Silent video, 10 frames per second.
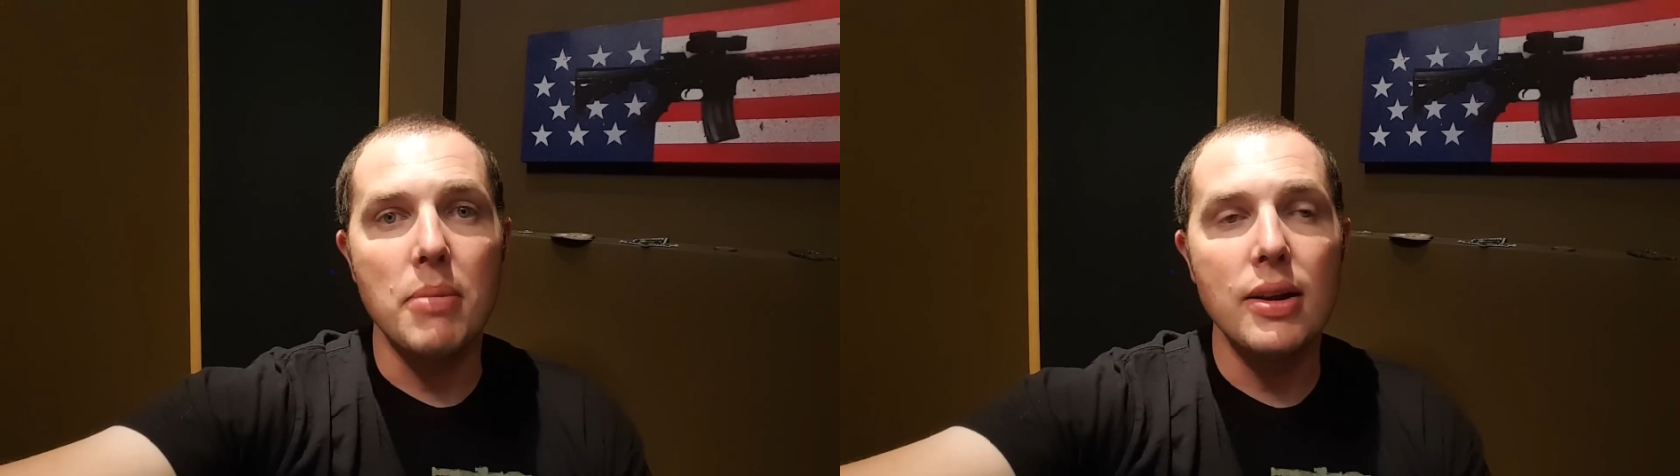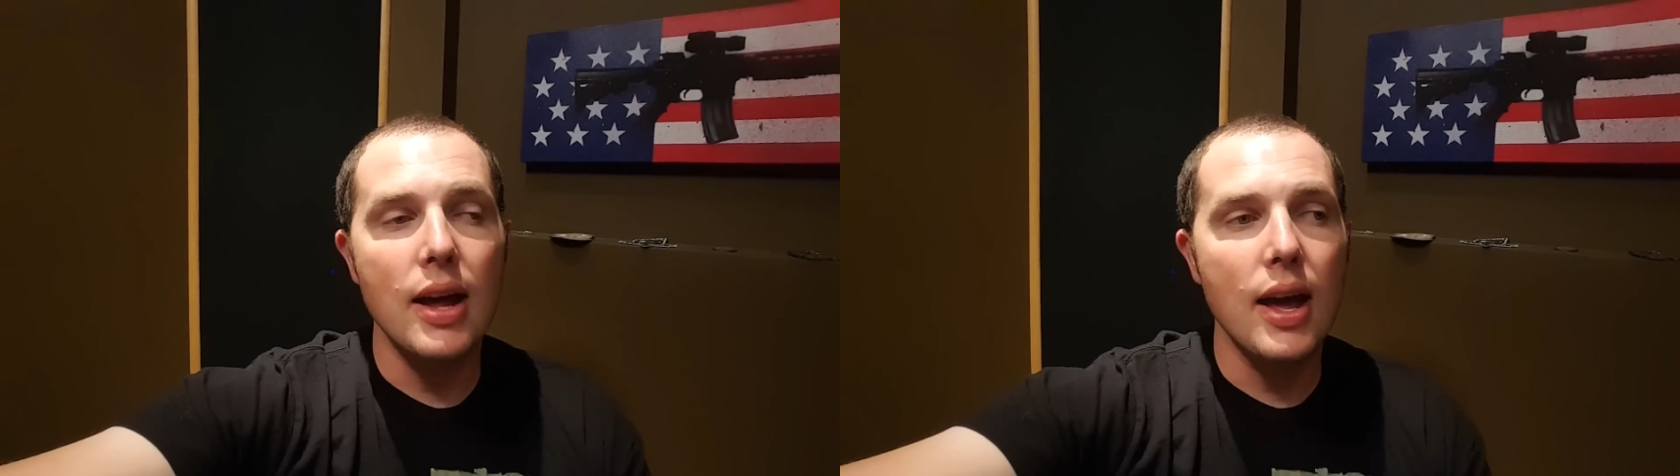
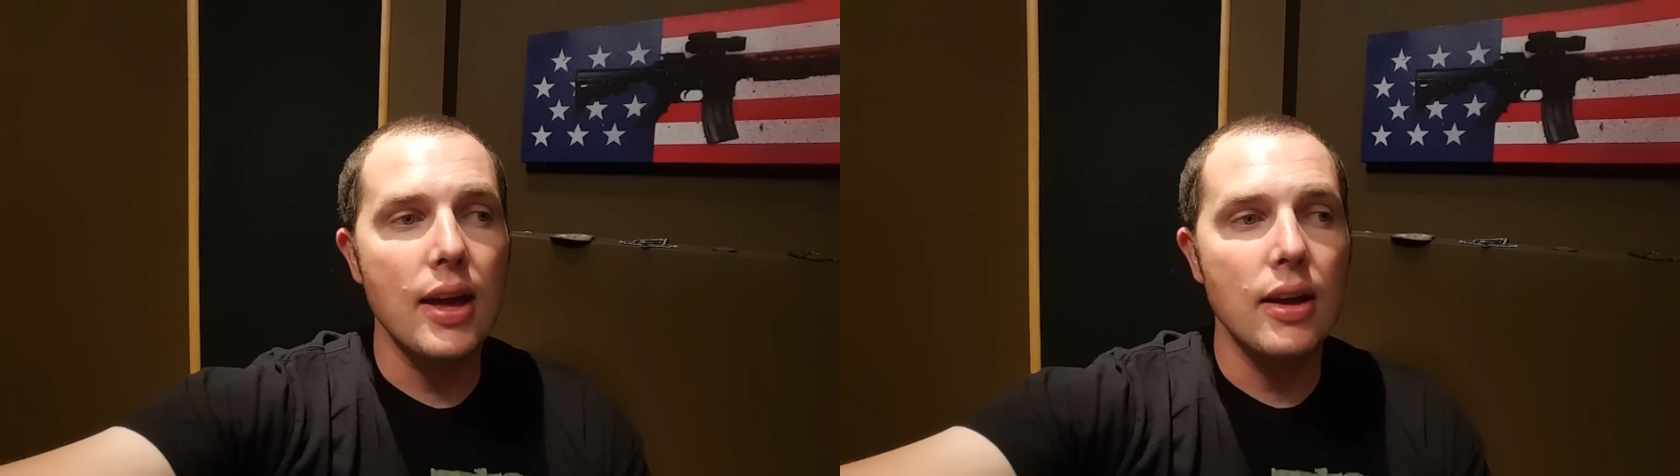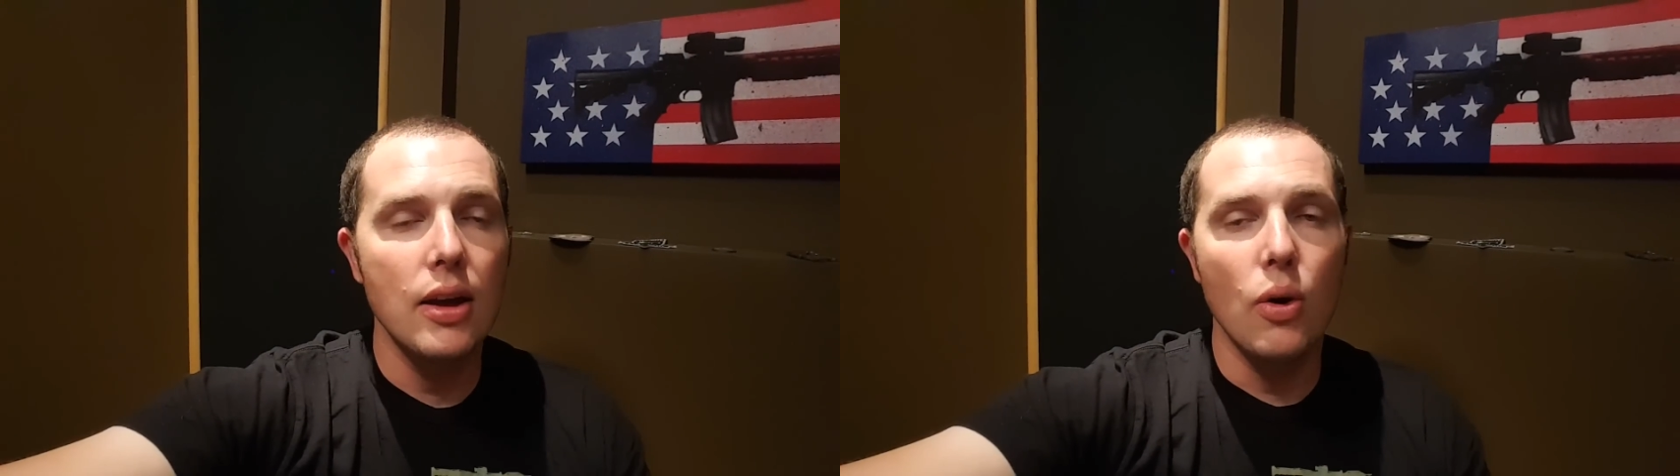
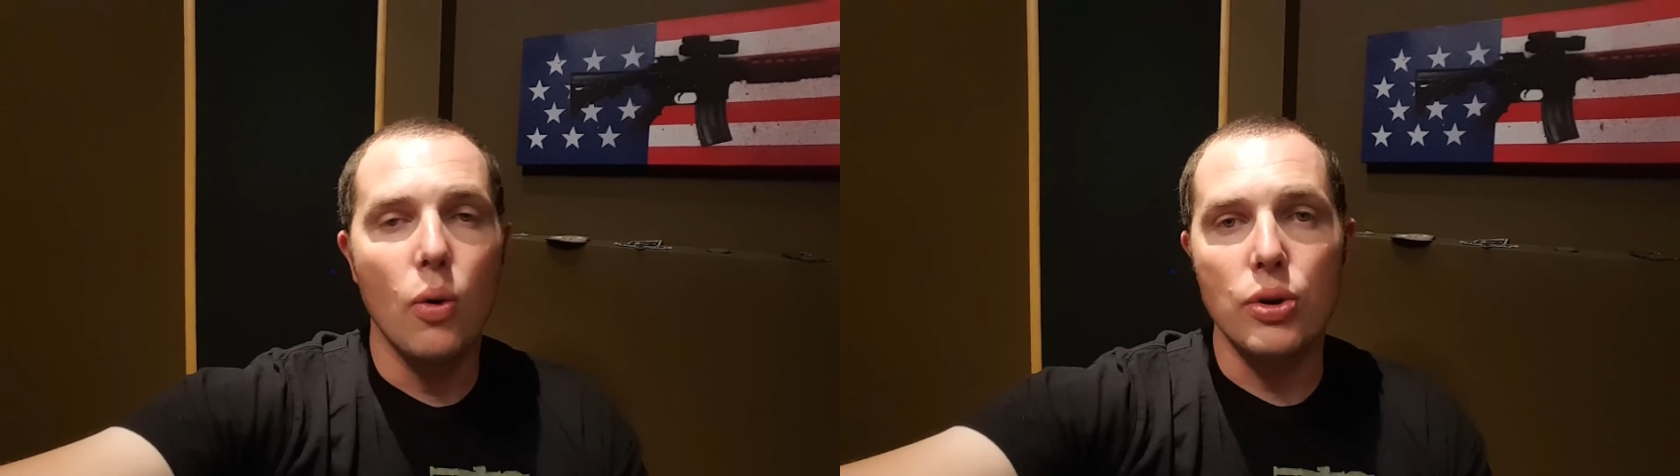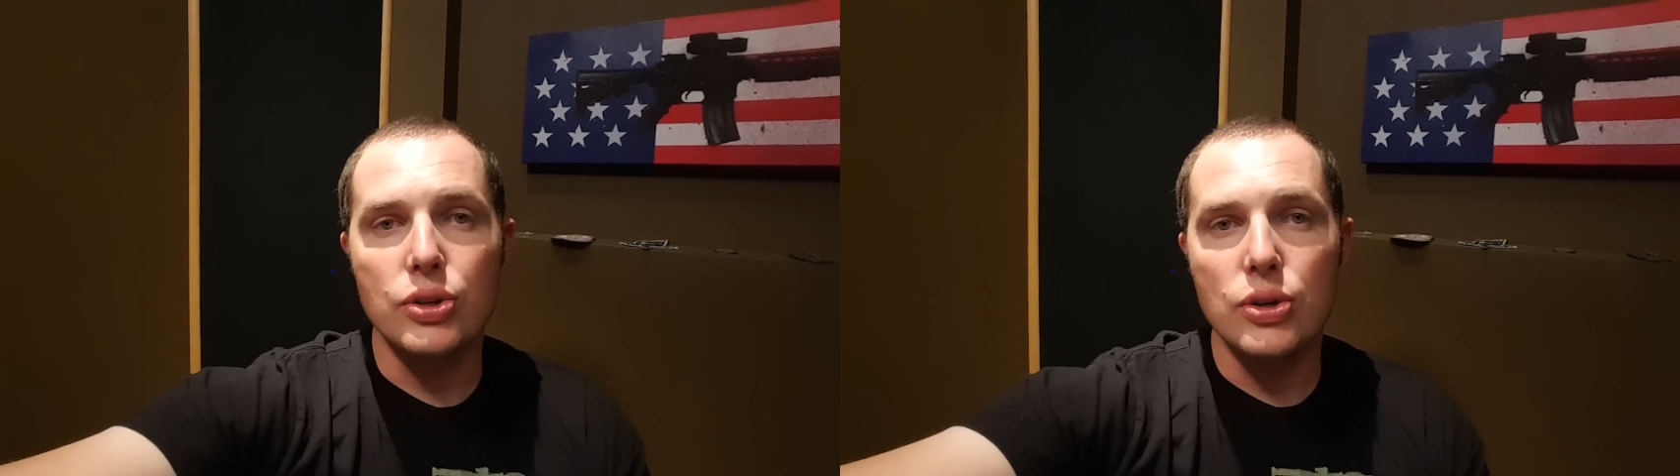Monday
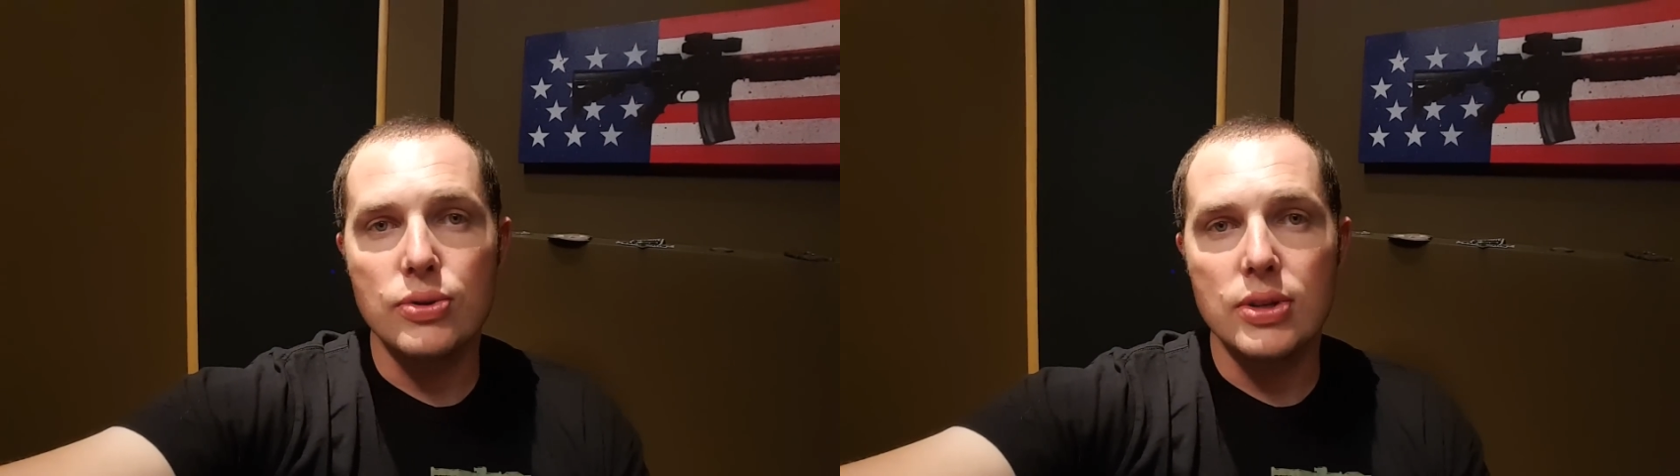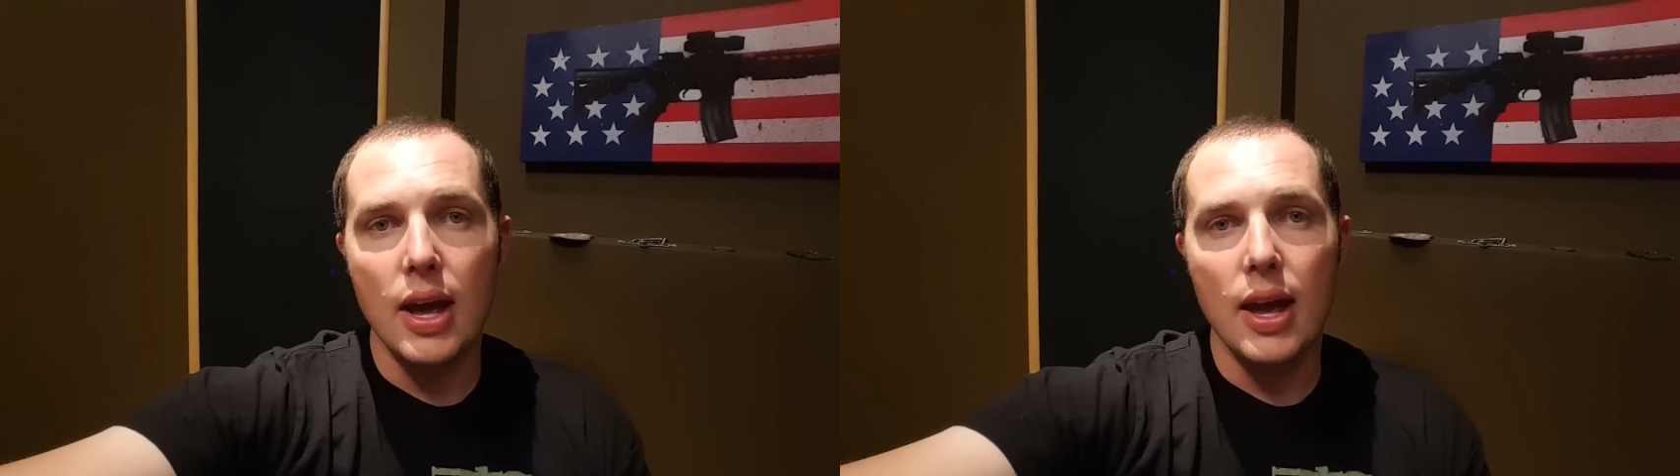or
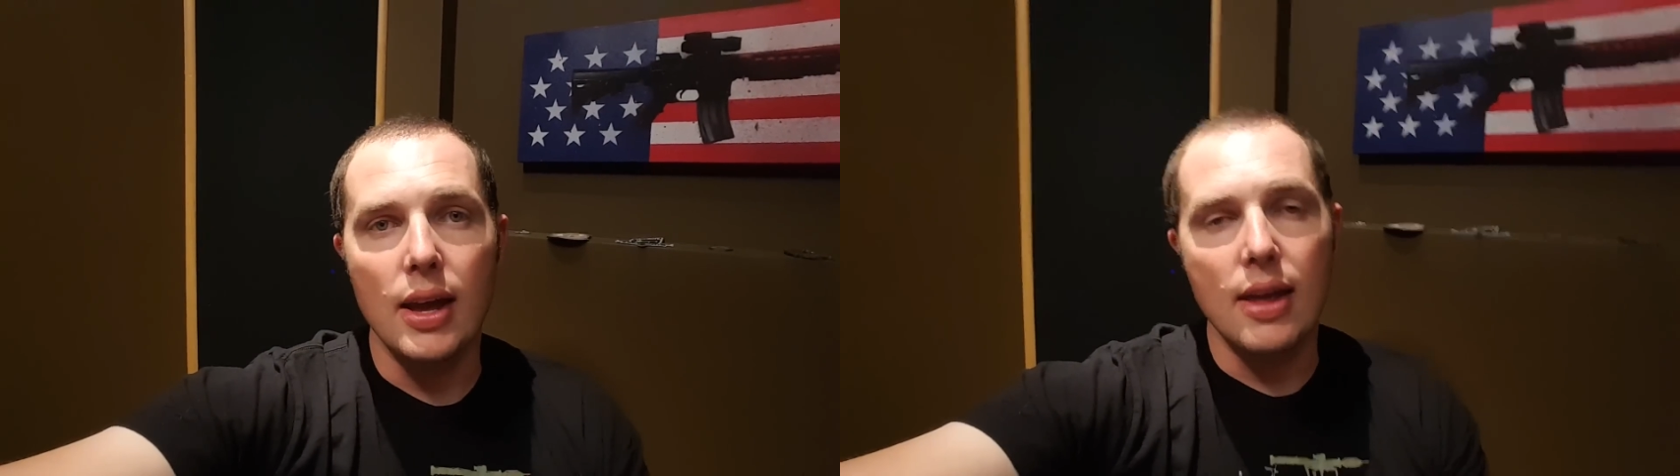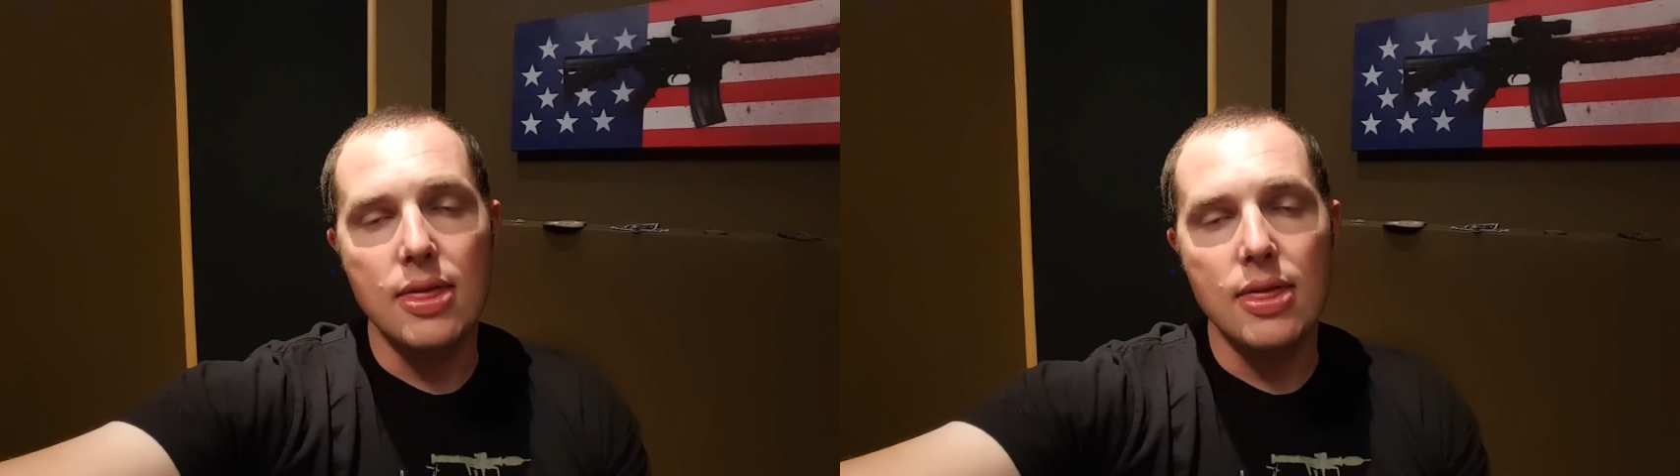Tuesday,